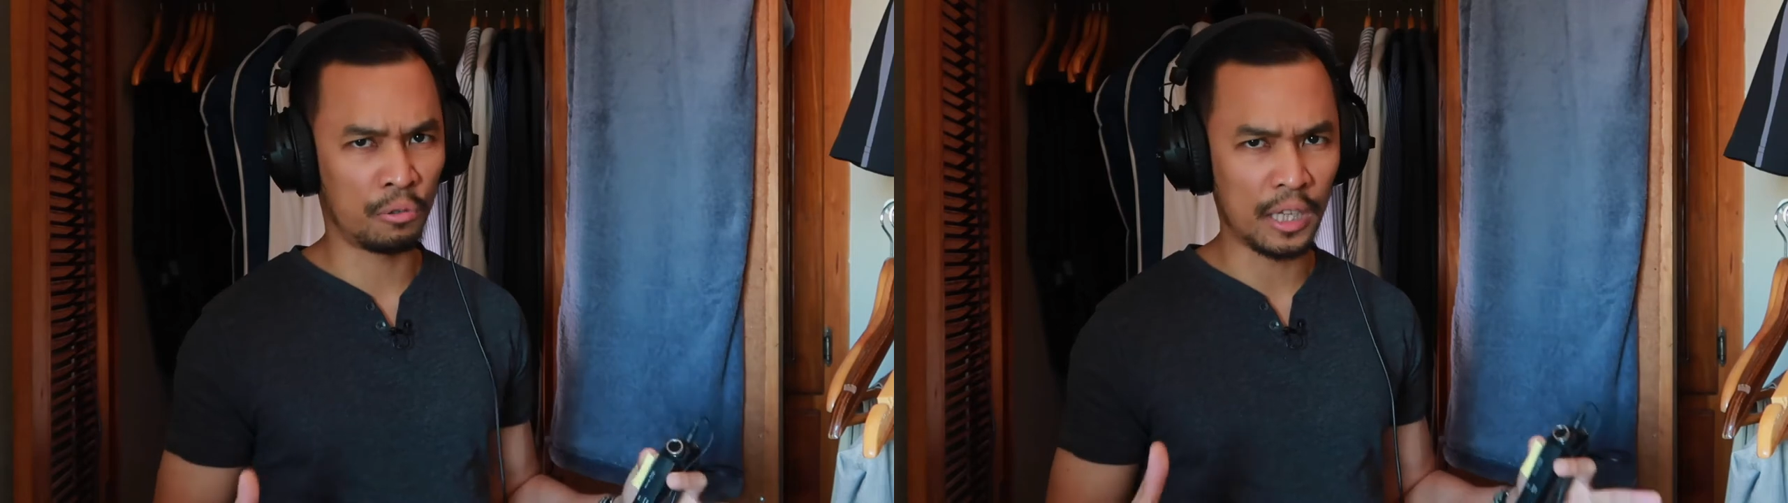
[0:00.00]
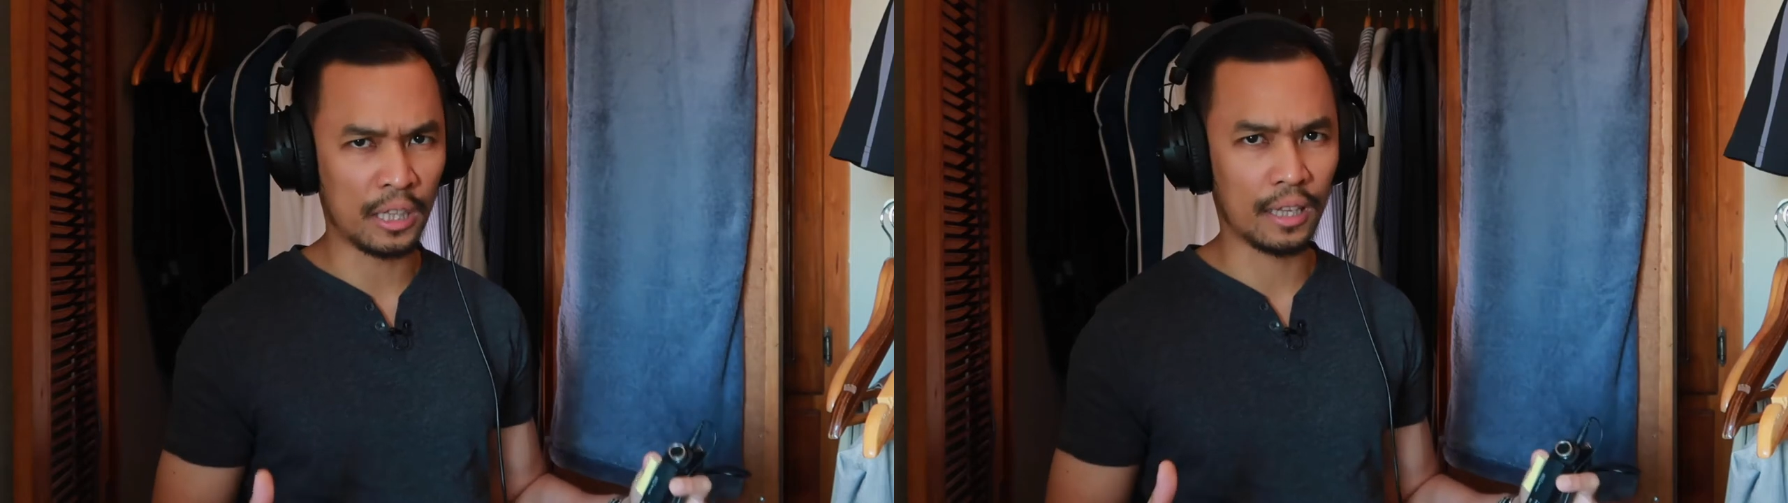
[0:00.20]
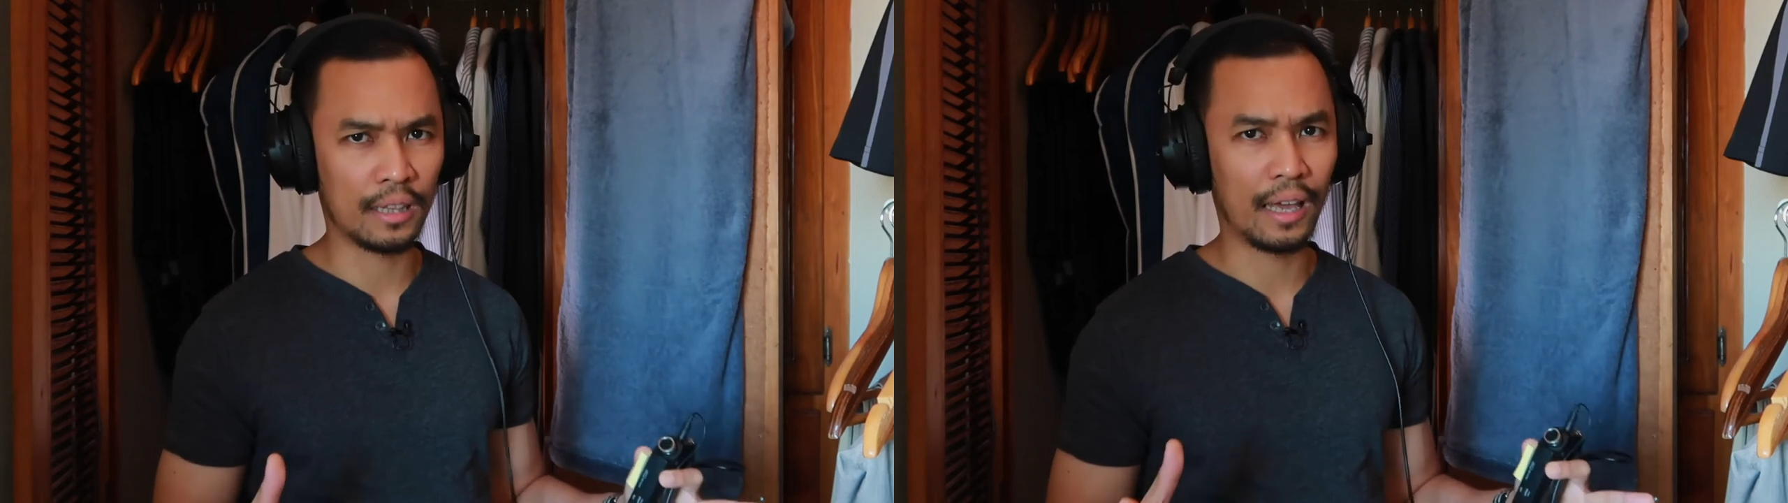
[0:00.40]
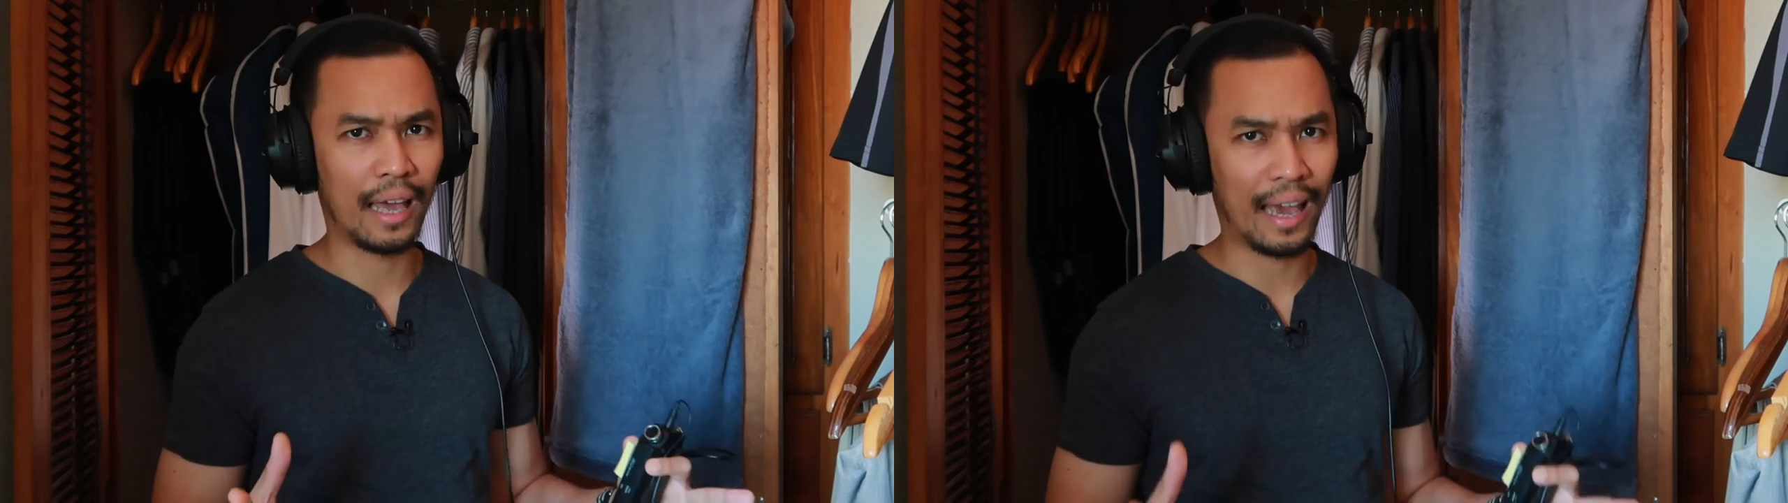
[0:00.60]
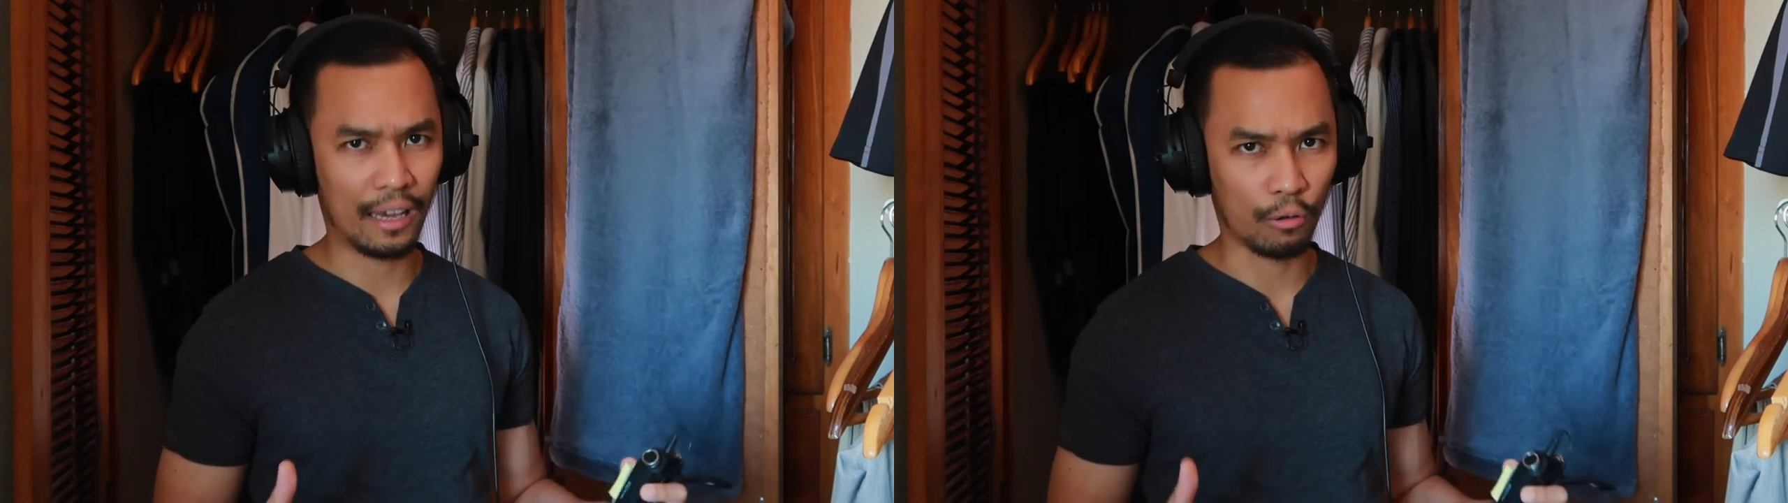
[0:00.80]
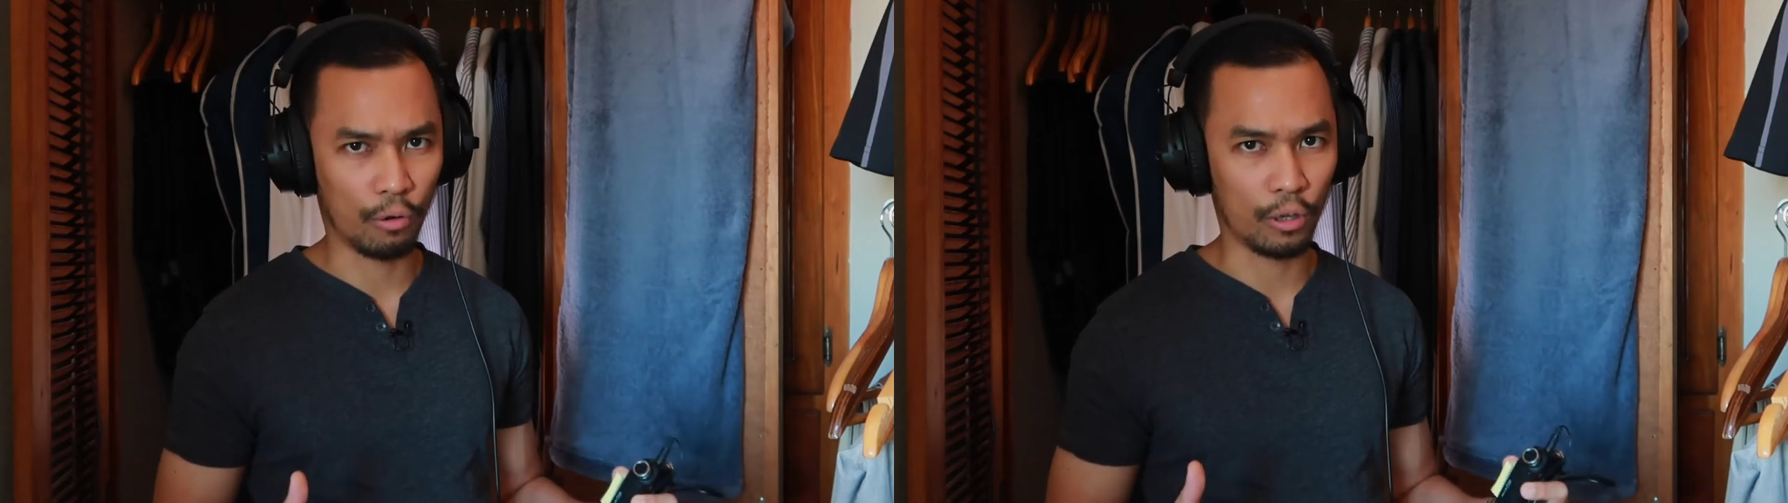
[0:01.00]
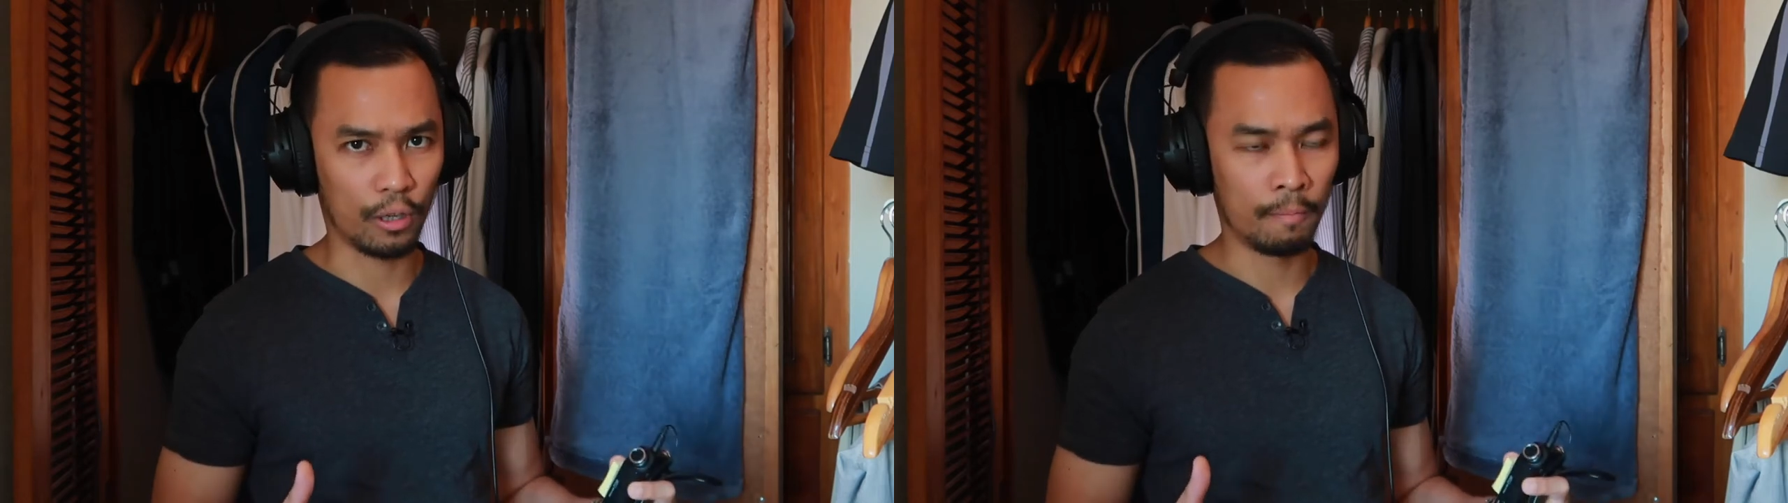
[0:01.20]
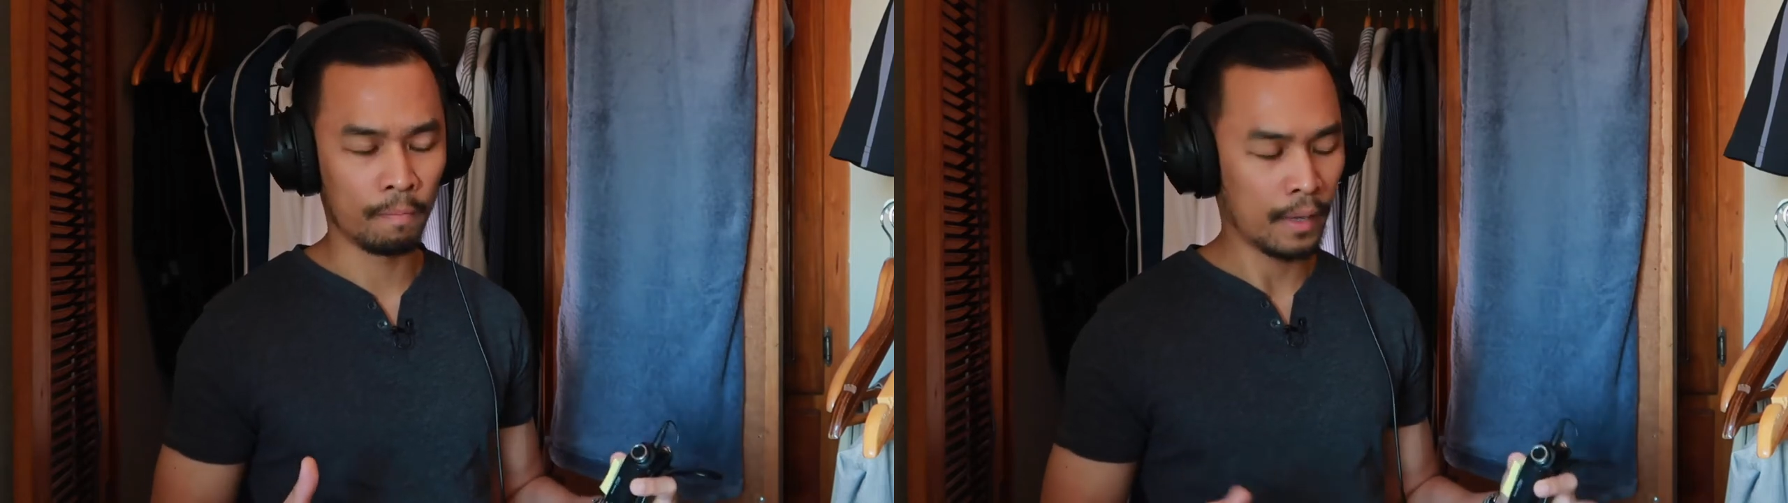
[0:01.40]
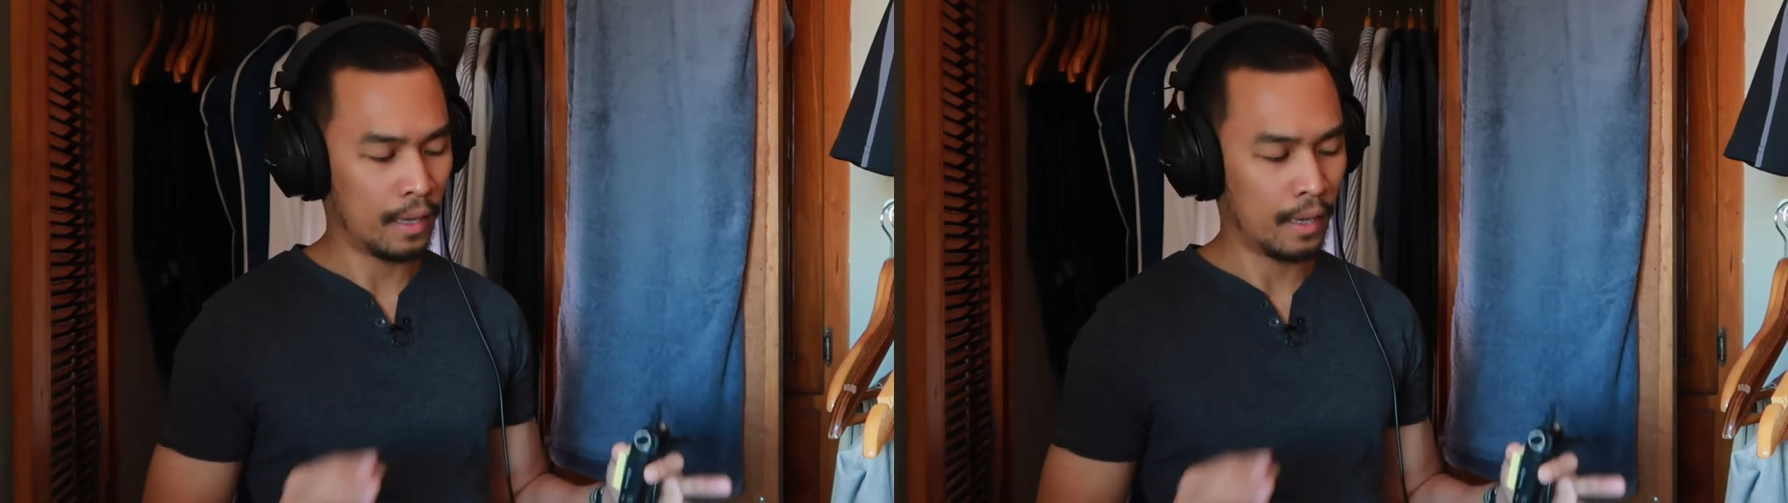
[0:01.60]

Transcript: treated at all.